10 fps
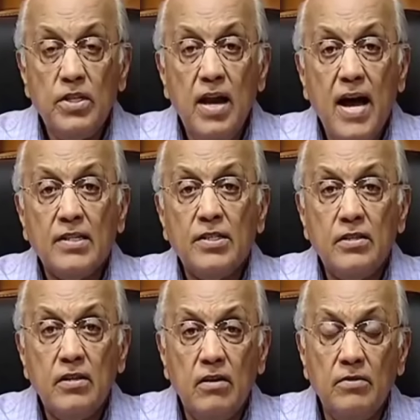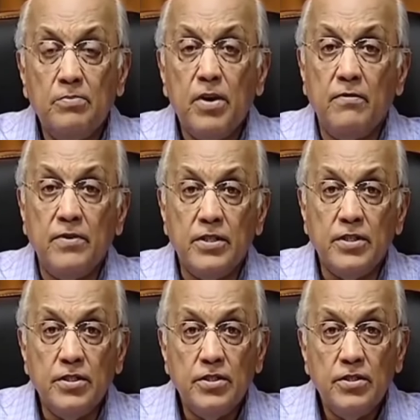was the last of the
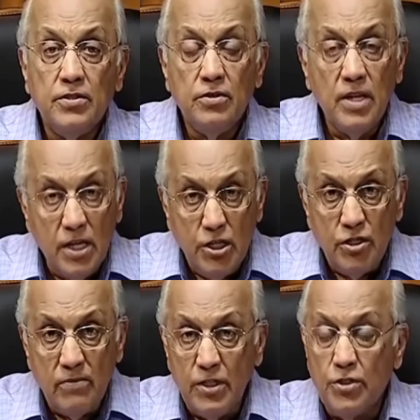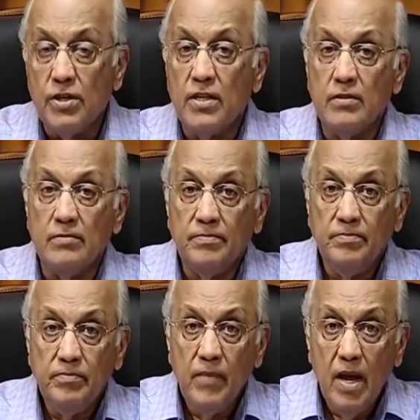prophets to the nation of Israel.
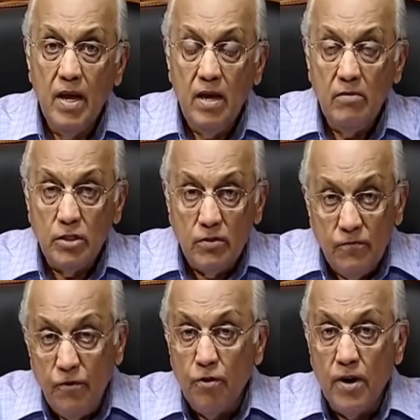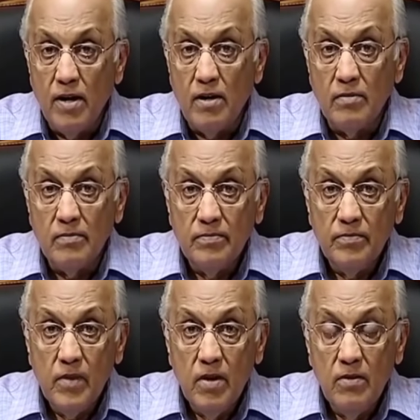He was the forerunner
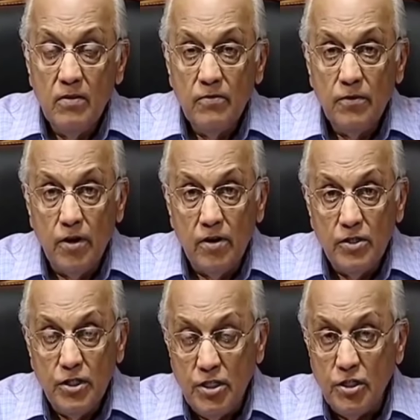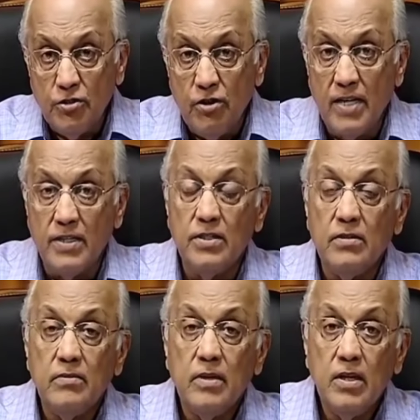for Jesus
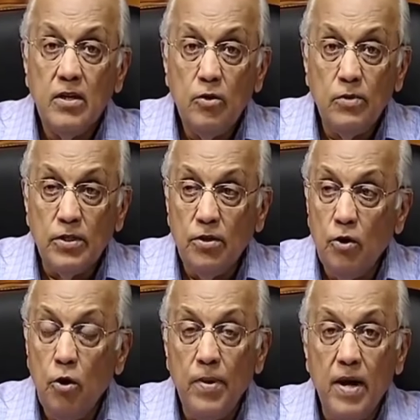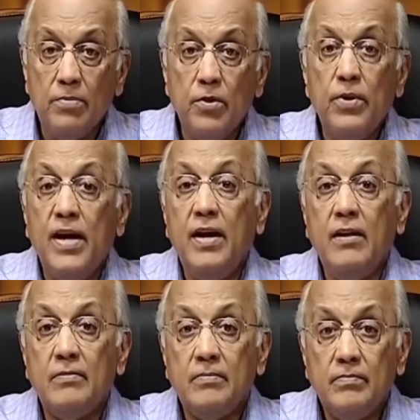Christ, who was going to open up the way